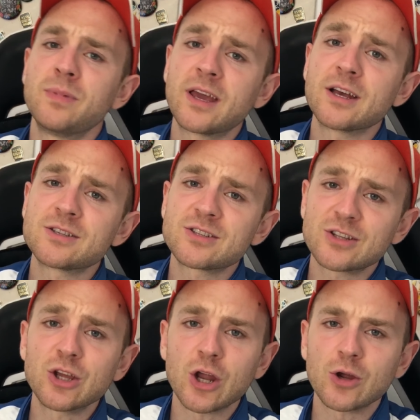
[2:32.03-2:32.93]
because,
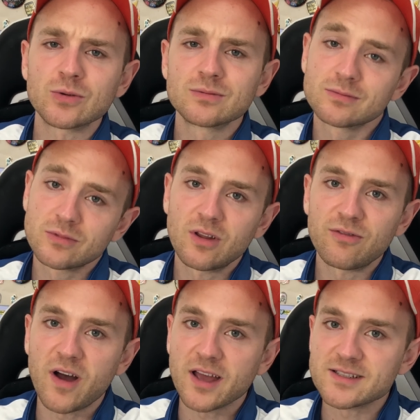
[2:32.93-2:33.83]
you know,
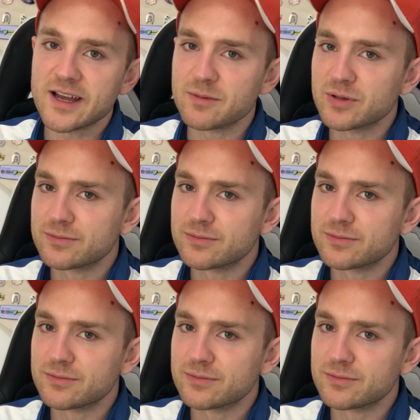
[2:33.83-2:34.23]
fire type.